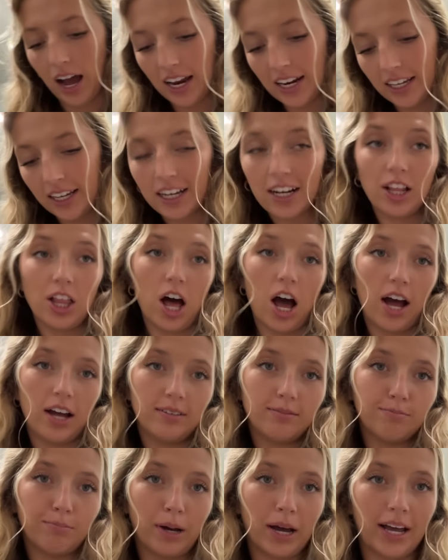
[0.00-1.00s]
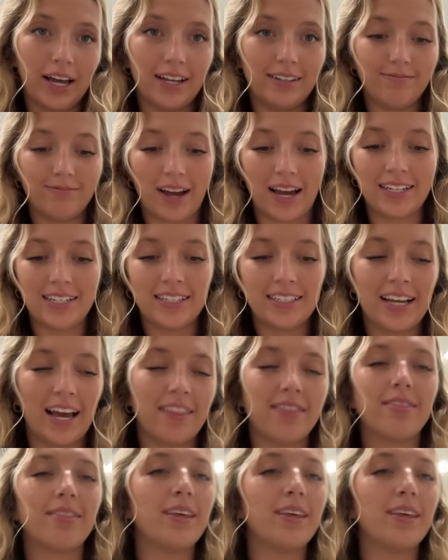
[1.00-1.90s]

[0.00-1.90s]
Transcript: I didn't get a lot, but I did get